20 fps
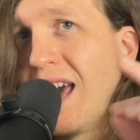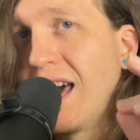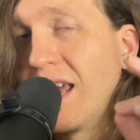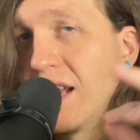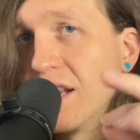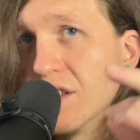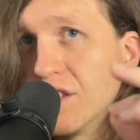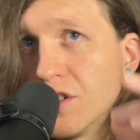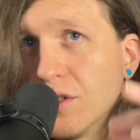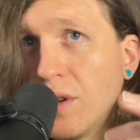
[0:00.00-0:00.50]

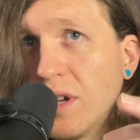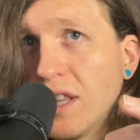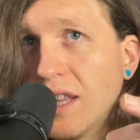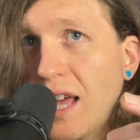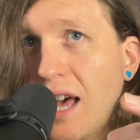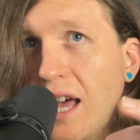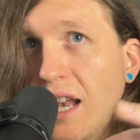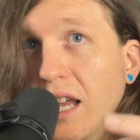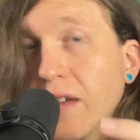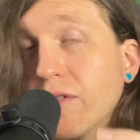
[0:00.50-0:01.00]
in doing
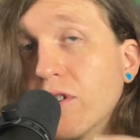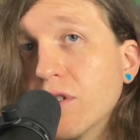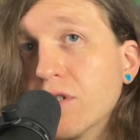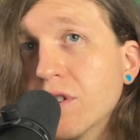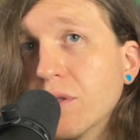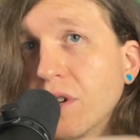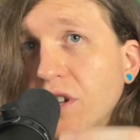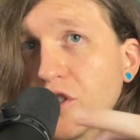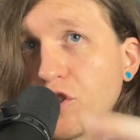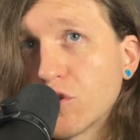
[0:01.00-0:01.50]
that, if you're
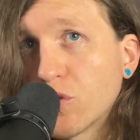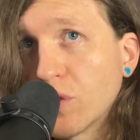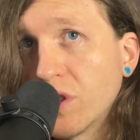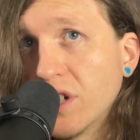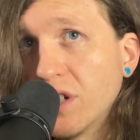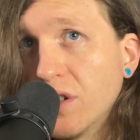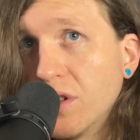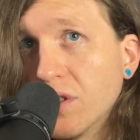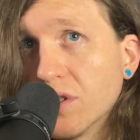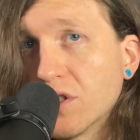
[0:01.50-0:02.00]
doing
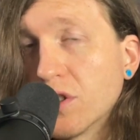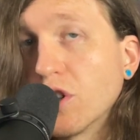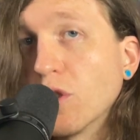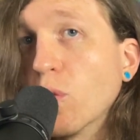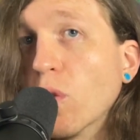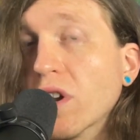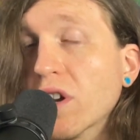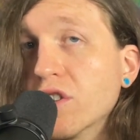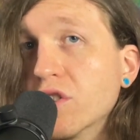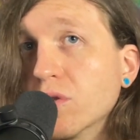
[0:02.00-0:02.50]
trills or you
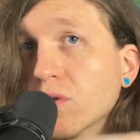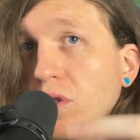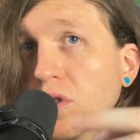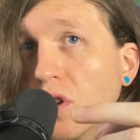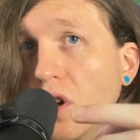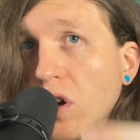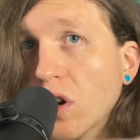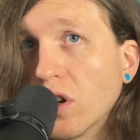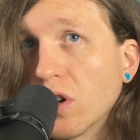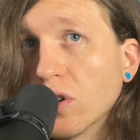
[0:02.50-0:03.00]
want to do a
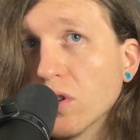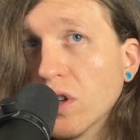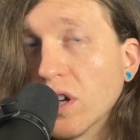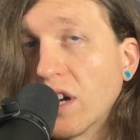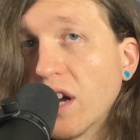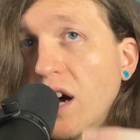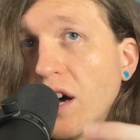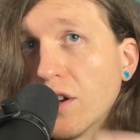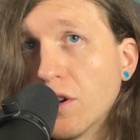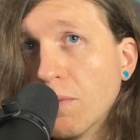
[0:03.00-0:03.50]
longer
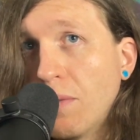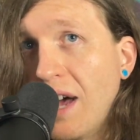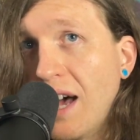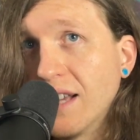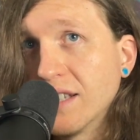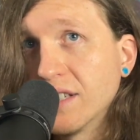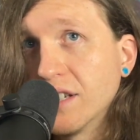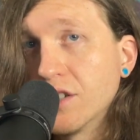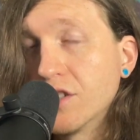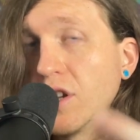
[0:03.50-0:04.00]
legato
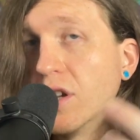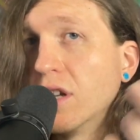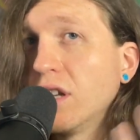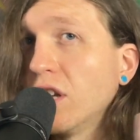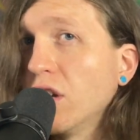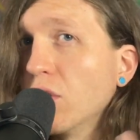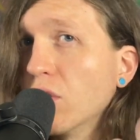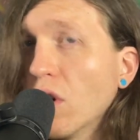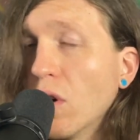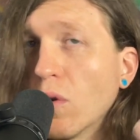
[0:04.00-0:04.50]
passage,
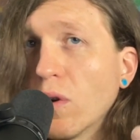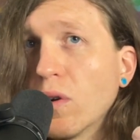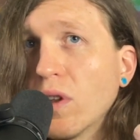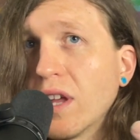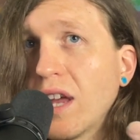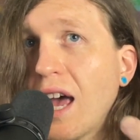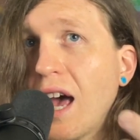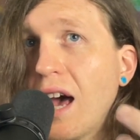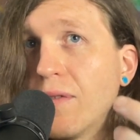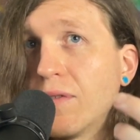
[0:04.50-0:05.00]
you don't
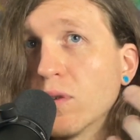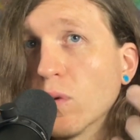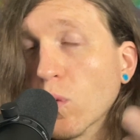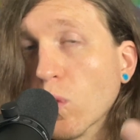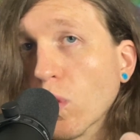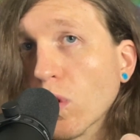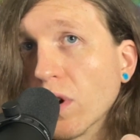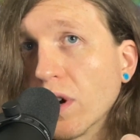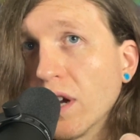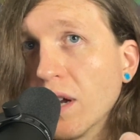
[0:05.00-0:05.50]
really have to
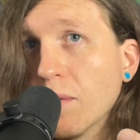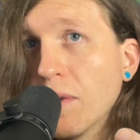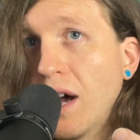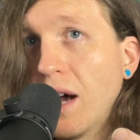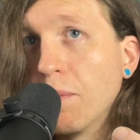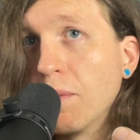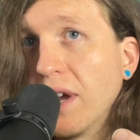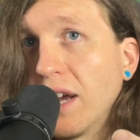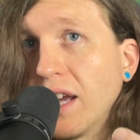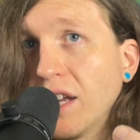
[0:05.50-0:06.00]
worry
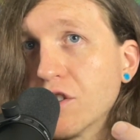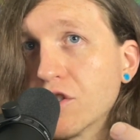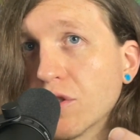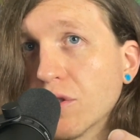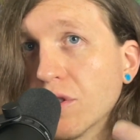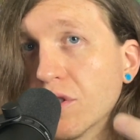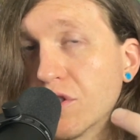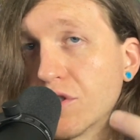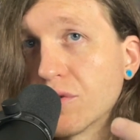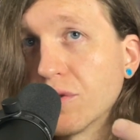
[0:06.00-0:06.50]
about making sure
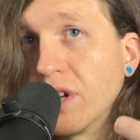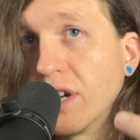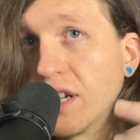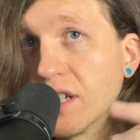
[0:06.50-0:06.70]
the string is